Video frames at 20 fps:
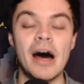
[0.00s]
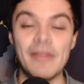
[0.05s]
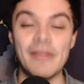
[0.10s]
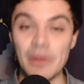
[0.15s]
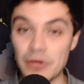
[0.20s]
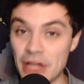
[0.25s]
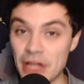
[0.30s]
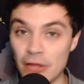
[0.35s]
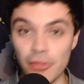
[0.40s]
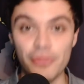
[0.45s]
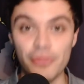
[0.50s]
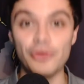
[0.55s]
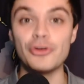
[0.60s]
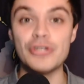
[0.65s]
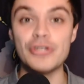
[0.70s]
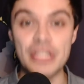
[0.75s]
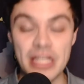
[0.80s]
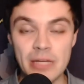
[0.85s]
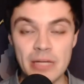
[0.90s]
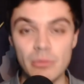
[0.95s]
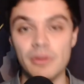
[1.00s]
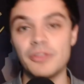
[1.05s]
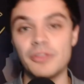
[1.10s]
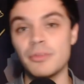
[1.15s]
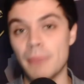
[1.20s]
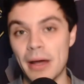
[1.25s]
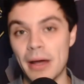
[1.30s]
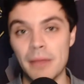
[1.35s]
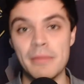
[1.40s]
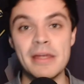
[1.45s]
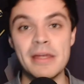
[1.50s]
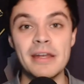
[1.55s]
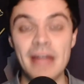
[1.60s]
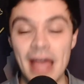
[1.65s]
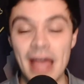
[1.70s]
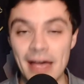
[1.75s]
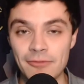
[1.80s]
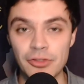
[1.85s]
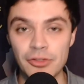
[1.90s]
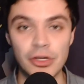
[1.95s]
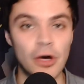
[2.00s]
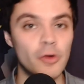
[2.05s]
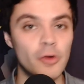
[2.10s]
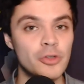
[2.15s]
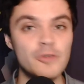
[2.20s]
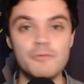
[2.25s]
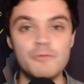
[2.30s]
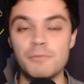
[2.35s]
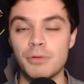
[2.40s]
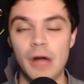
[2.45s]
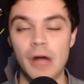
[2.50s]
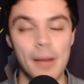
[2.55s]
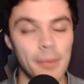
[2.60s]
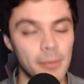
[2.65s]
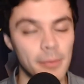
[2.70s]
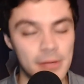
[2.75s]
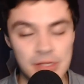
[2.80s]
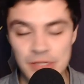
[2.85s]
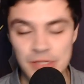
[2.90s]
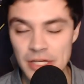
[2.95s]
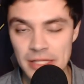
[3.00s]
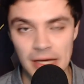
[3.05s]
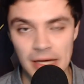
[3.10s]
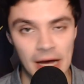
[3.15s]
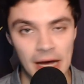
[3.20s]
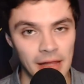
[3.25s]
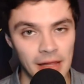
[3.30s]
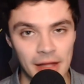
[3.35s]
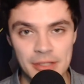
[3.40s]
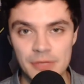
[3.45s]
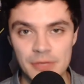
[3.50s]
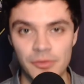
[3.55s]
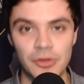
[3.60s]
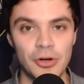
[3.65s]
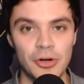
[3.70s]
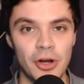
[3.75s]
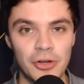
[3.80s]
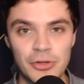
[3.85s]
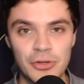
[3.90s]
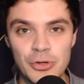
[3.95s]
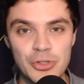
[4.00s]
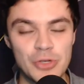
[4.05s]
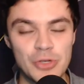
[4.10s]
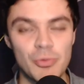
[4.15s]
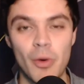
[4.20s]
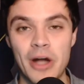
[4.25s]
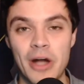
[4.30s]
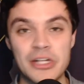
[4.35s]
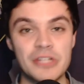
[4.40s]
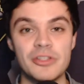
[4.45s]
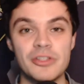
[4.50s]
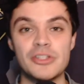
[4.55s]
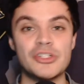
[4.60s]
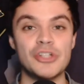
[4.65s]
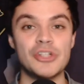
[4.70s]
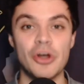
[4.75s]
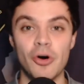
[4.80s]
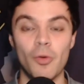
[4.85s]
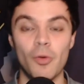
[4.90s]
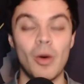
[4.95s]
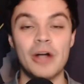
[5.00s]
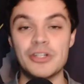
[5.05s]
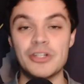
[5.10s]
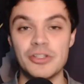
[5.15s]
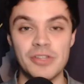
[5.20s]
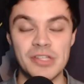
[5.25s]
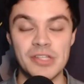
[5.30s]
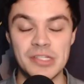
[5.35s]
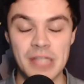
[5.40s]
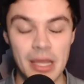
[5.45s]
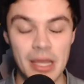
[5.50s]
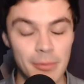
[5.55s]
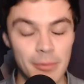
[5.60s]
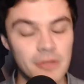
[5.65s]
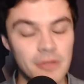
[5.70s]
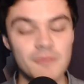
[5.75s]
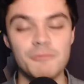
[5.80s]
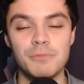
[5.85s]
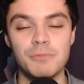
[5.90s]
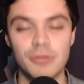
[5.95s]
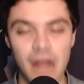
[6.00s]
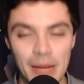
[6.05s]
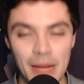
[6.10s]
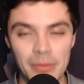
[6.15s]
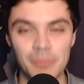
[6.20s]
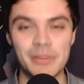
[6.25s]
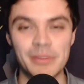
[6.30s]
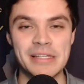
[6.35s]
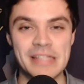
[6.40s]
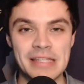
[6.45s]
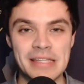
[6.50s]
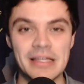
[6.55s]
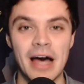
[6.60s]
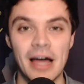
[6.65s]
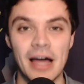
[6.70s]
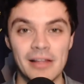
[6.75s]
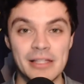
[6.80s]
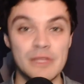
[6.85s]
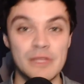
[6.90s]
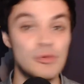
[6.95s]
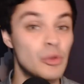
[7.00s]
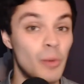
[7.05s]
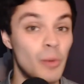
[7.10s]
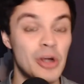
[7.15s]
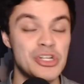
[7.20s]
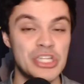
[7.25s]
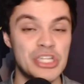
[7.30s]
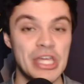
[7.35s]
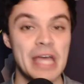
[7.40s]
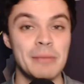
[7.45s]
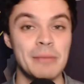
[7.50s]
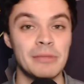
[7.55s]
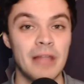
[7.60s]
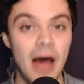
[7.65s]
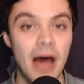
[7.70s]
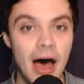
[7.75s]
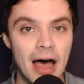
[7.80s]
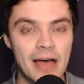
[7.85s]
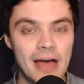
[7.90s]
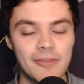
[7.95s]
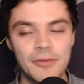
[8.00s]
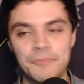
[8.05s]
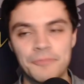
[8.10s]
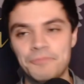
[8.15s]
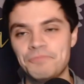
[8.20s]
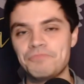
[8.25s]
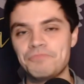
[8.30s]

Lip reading: They were down 13 with about a minute and a half to go. You've probably seen the highlights. If you're on YouTube watching this show, watching this segment, you've probably seen the highlights if you didn't watch the game live.